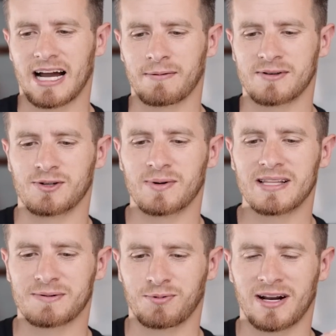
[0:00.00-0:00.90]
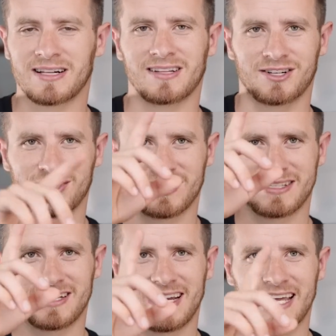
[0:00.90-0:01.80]
I was doing these product
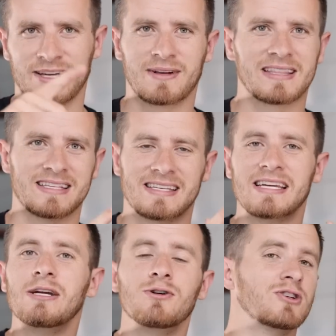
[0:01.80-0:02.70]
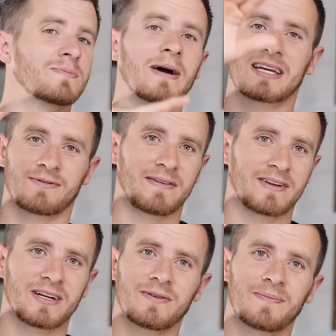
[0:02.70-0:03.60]
launches and you get this huge spike in
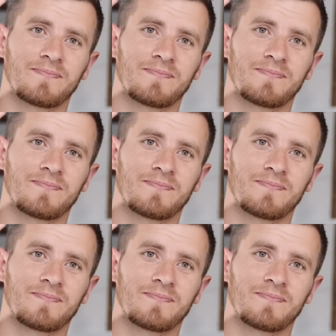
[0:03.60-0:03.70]
revenue,